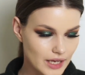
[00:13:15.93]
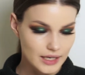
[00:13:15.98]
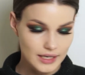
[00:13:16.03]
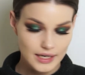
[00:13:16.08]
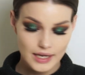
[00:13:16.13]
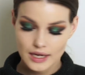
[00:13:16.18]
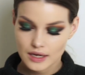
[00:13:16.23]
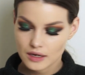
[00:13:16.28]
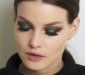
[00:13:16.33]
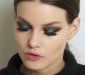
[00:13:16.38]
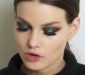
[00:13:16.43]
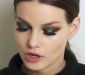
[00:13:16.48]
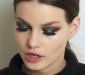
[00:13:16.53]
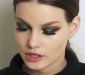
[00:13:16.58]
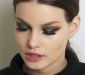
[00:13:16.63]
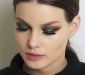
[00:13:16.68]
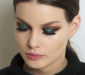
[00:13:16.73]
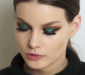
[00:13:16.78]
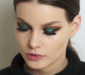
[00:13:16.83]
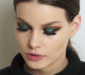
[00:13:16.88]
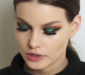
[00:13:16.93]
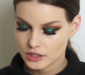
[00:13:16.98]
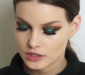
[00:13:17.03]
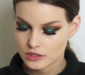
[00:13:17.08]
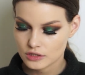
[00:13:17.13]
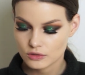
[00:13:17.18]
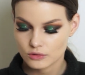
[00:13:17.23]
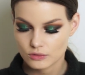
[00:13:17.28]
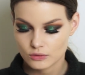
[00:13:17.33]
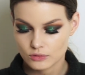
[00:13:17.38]
And now I'm going
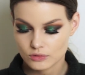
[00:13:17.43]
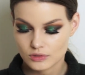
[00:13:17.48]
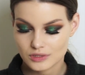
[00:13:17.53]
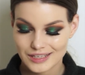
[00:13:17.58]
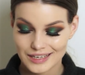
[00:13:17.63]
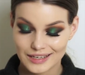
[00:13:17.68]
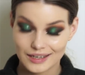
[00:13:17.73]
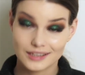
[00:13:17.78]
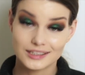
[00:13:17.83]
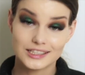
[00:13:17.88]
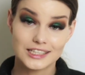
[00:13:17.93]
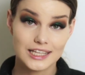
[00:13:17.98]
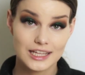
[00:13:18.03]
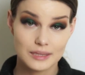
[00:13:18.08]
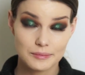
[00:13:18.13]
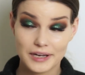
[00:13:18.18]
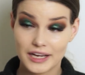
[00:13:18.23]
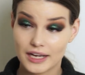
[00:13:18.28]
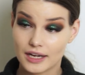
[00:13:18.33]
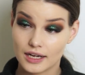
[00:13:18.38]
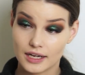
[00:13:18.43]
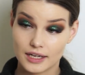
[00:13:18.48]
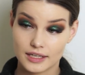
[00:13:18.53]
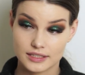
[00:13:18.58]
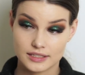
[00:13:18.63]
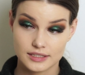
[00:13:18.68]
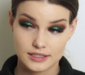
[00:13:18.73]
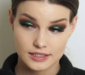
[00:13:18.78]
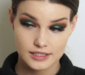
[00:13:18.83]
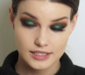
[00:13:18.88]
to set underneath my
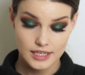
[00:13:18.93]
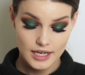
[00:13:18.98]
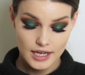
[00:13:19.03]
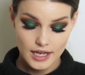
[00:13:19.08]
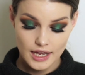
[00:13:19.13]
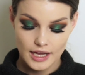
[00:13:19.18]
eyes.